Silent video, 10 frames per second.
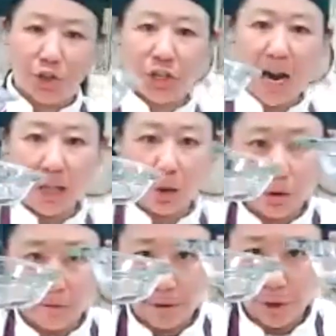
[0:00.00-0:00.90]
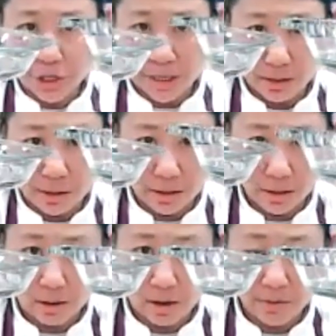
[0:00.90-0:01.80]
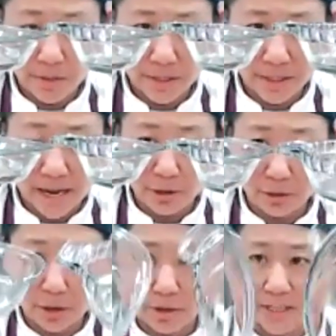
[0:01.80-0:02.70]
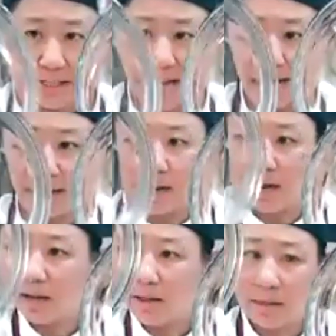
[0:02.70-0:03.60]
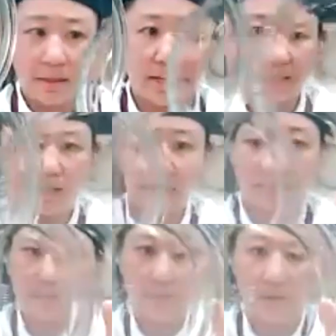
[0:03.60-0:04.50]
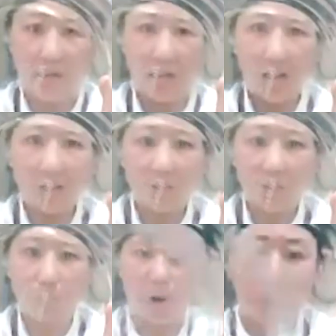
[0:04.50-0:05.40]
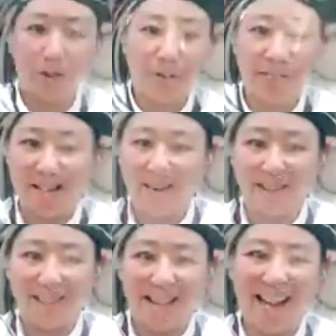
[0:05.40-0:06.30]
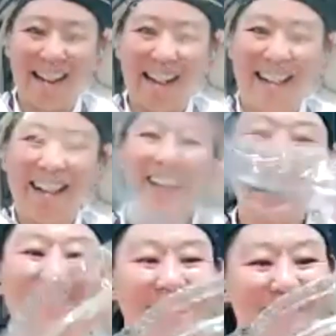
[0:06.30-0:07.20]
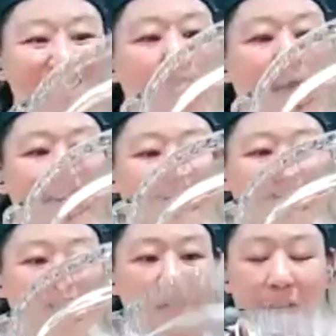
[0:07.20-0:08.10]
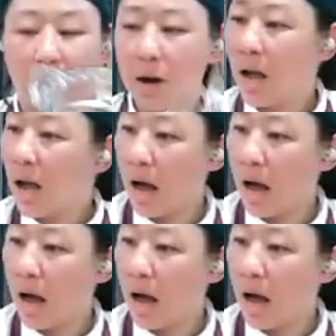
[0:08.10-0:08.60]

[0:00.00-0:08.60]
a shallower version on this, and you'll notice that this is a little smaller than than this pie dish here.